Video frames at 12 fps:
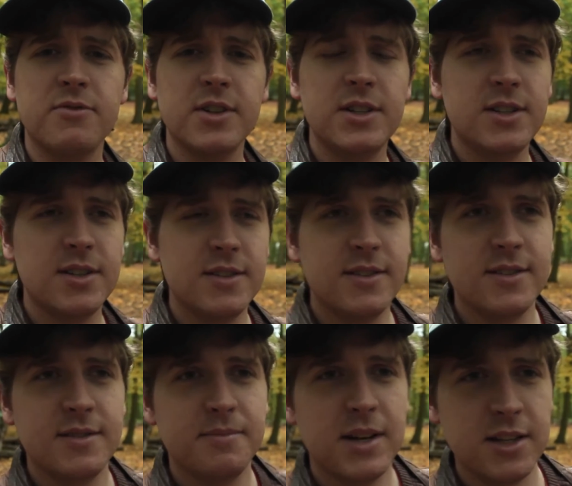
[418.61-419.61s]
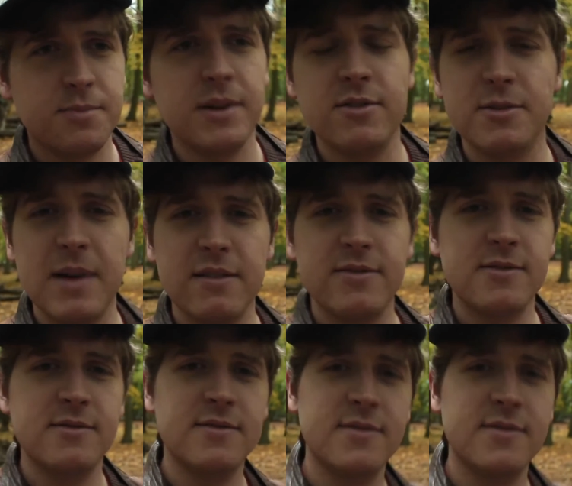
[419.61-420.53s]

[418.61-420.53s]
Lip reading: voice. Please be respectful.